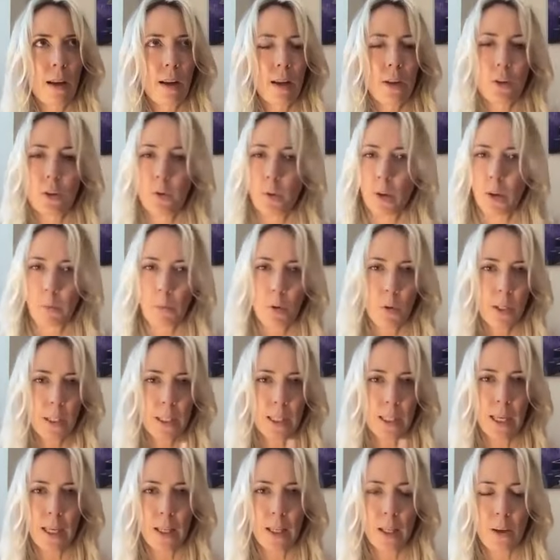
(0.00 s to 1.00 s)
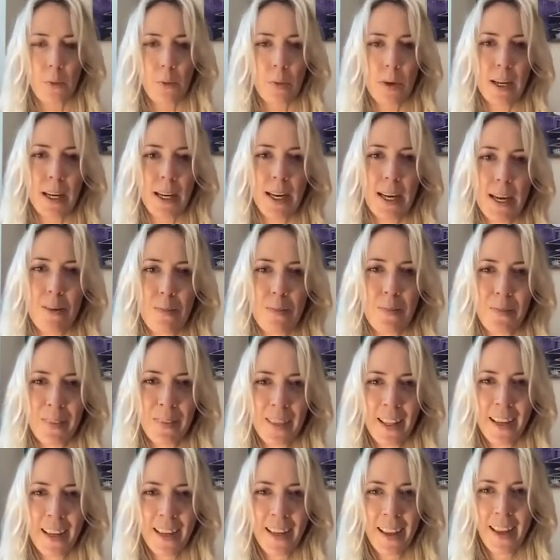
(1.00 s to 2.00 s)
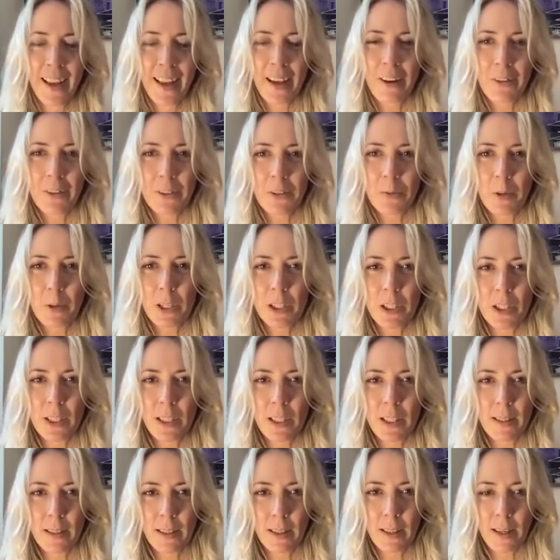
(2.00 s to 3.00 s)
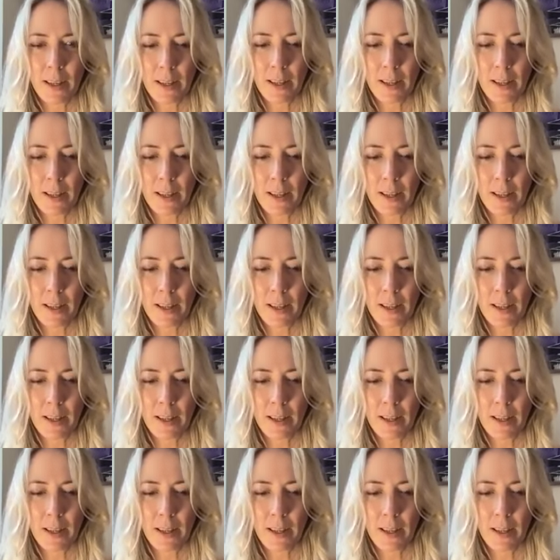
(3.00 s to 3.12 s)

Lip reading: don't know why I'm pointing at you, but I was watching